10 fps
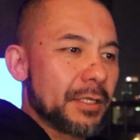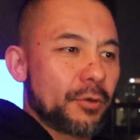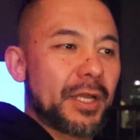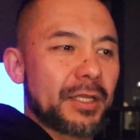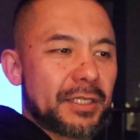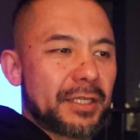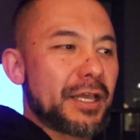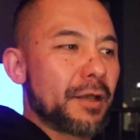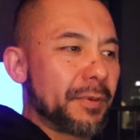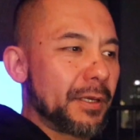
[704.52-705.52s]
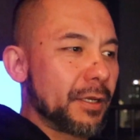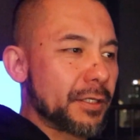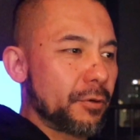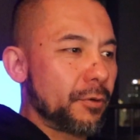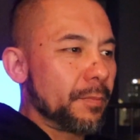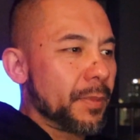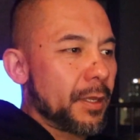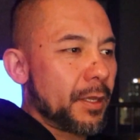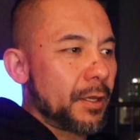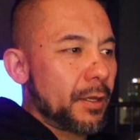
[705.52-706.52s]
So it can stay up in
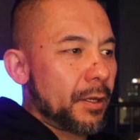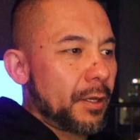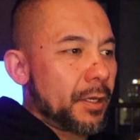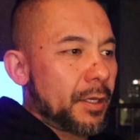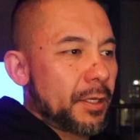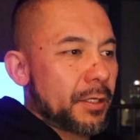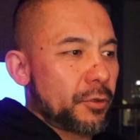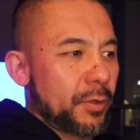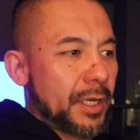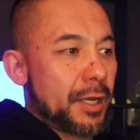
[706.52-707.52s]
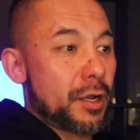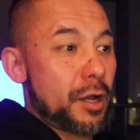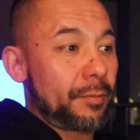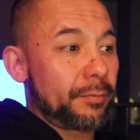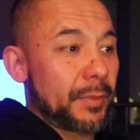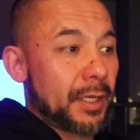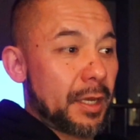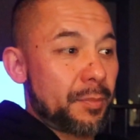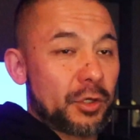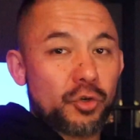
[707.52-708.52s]
so it
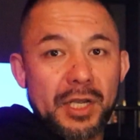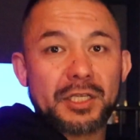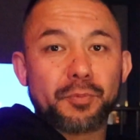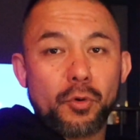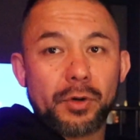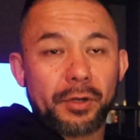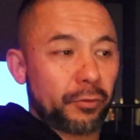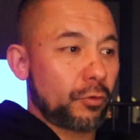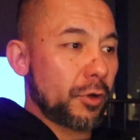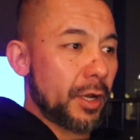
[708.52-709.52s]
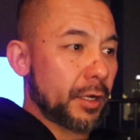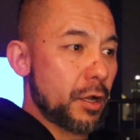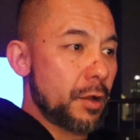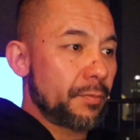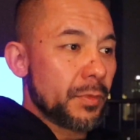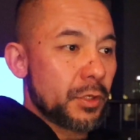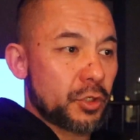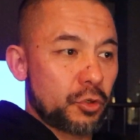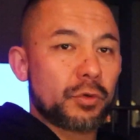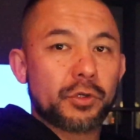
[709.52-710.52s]
can be transported through like
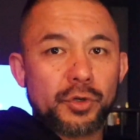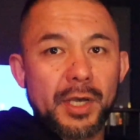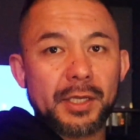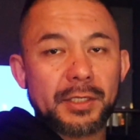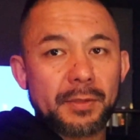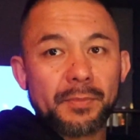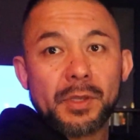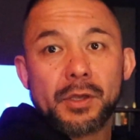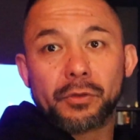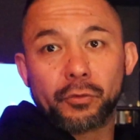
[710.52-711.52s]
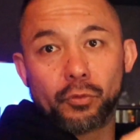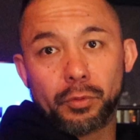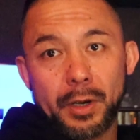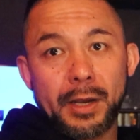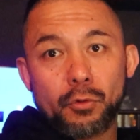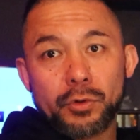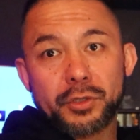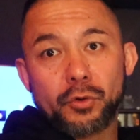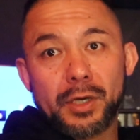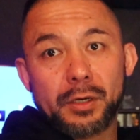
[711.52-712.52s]
sewer drains, and
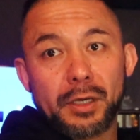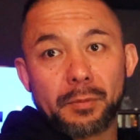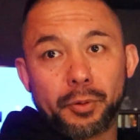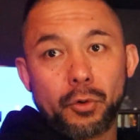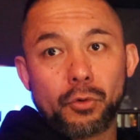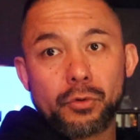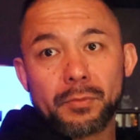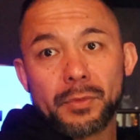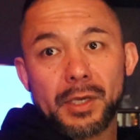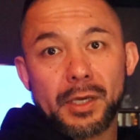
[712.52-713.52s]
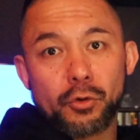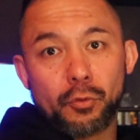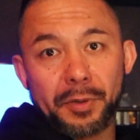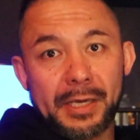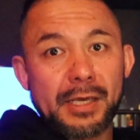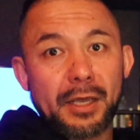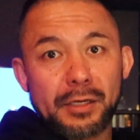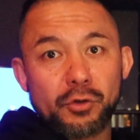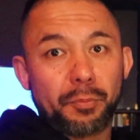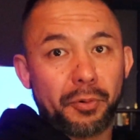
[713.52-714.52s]
also in poo, in your pee and
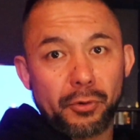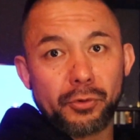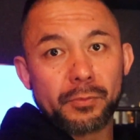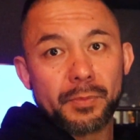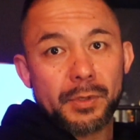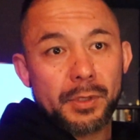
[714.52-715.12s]
in your poo.